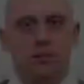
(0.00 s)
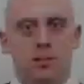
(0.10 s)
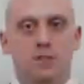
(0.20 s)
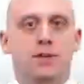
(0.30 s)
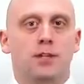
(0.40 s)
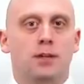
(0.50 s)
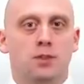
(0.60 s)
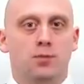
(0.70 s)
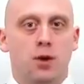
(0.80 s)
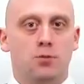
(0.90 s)
This video is
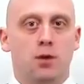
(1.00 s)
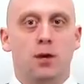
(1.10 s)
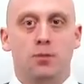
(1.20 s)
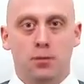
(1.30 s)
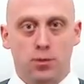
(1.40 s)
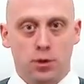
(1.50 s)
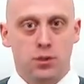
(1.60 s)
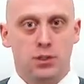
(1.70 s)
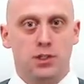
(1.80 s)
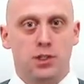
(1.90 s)
about my
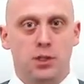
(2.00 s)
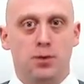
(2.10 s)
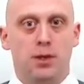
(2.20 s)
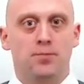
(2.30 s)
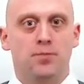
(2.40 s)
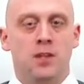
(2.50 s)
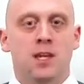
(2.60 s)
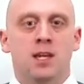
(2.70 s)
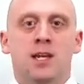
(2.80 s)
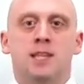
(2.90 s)
approach to syncope.
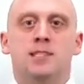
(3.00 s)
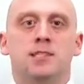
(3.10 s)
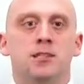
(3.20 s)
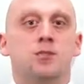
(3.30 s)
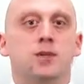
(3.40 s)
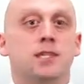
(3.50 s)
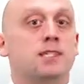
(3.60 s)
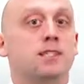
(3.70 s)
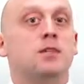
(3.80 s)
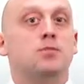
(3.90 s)
And syncope is
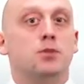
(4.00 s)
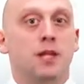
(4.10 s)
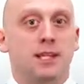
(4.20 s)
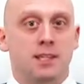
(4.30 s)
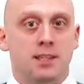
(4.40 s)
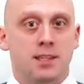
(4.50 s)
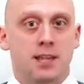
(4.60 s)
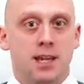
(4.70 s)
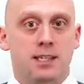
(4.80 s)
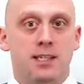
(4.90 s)
the complaint
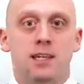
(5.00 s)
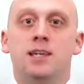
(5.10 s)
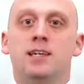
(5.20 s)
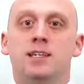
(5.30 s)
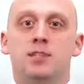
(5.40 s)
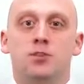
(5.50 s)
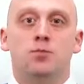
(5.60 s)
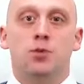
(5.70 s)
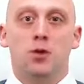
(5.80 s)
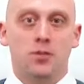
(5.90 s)
that is
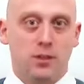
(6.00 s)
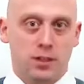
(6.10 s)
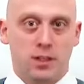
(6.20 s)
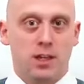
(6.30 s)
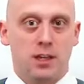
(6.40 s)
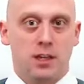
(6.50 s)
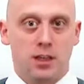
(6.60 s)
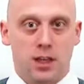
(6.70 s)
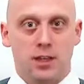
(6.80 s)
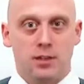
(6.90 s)
perfectly
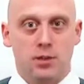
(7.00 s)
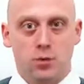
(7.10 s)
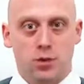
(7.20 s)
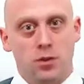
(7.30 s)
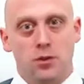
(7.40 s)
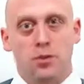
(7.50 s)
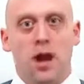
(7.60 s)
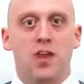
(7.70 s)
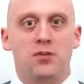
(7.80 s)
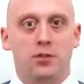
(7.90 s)
aligned with the
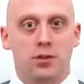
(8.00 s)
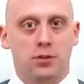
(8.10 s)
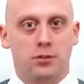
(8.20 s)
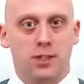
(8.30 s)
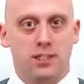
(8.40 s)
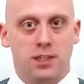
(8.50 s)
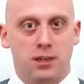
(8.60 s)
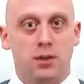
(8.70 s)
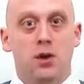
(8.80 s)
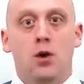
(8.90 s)
path of clinical reasoning.
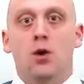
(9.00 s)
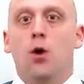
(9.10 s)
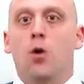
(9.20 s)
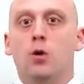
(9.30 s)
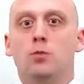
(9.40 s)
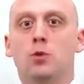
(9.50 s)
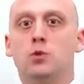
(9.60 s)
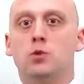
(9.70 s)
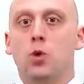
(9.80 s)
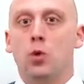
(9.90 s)

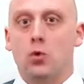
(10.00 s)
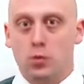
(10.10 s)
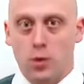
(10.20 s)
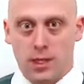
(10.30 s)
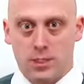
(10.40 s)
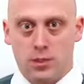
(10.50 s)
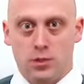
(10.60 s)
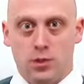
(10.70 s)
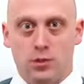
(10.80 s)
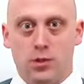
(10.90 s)
Almost always,
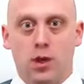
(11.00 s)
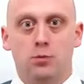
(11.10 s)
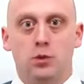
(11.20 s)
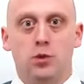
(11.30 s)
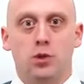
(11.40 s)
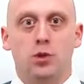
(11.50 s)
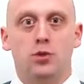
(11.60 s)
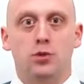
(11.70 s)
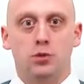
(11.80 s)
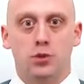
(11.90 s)
you'll come to a
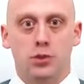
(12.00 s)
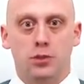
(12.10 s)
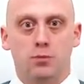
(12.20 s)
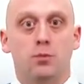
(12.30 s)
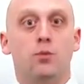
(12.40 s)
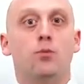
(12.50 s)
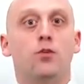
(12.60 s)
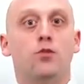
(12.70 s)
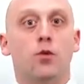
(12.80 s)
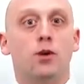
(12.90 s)
conclusion
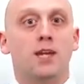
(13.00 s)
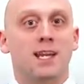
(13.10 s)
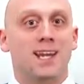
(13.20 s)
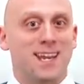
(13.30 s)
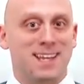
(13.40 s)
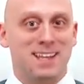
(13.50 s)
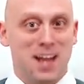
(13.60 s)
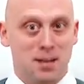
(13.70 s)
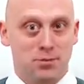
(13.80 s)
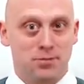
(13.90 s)
before getting any
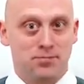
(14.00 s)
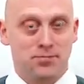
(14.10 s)
labs.